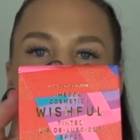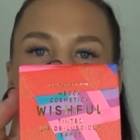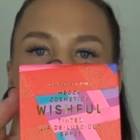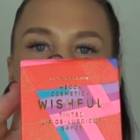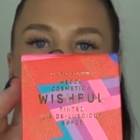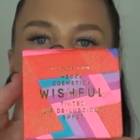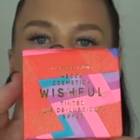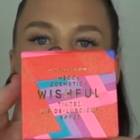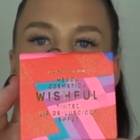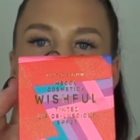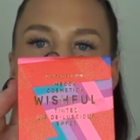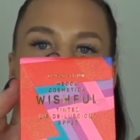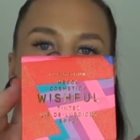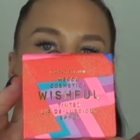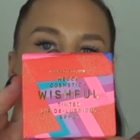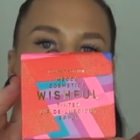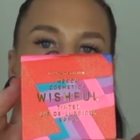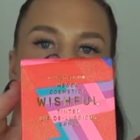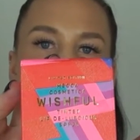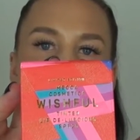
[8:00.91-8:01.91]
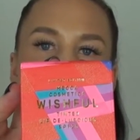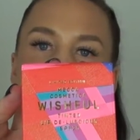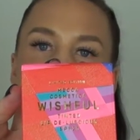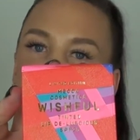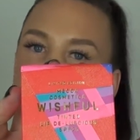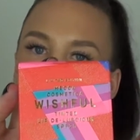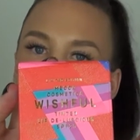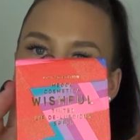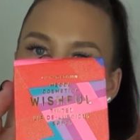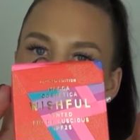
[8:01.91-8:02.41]
lip balm or
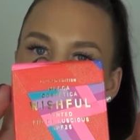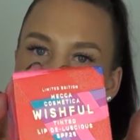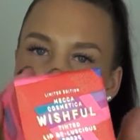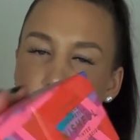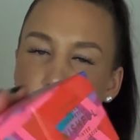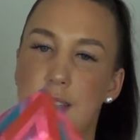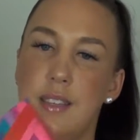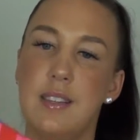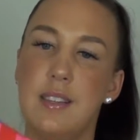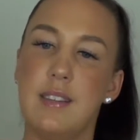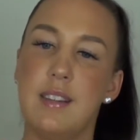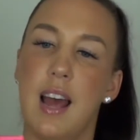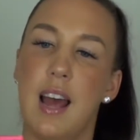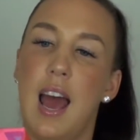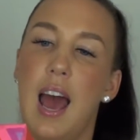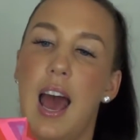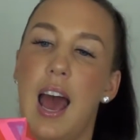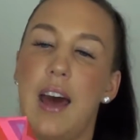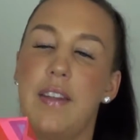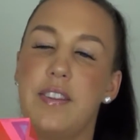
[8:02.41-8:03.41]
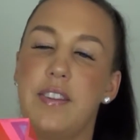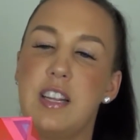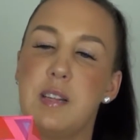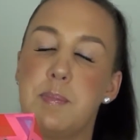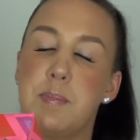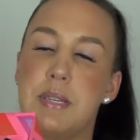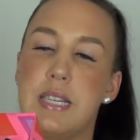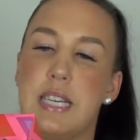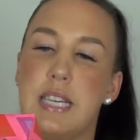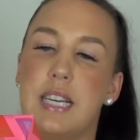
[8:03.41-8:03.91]
lip glosses, and this
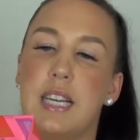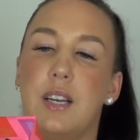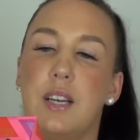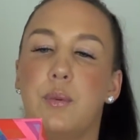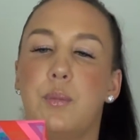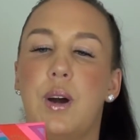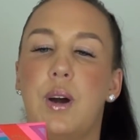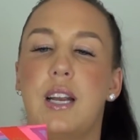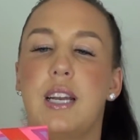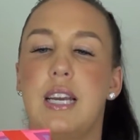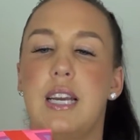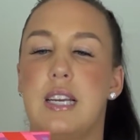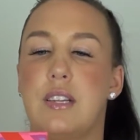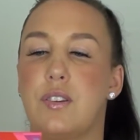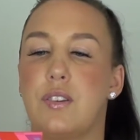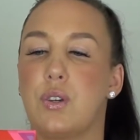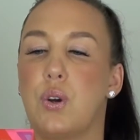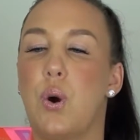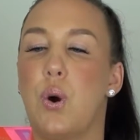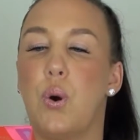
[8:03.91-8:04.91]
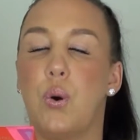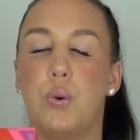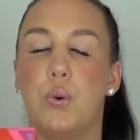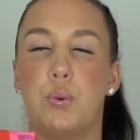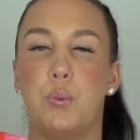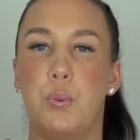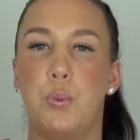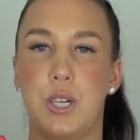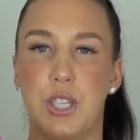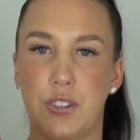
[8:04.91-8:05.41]
particular one is
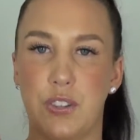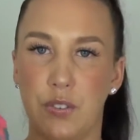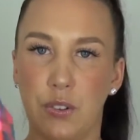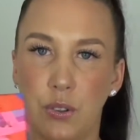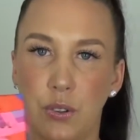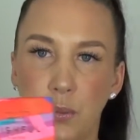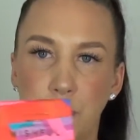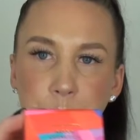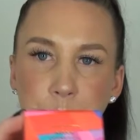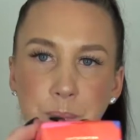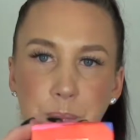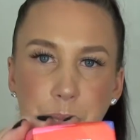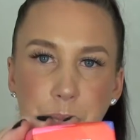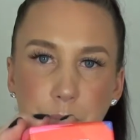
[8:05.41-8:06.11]
called Wishful,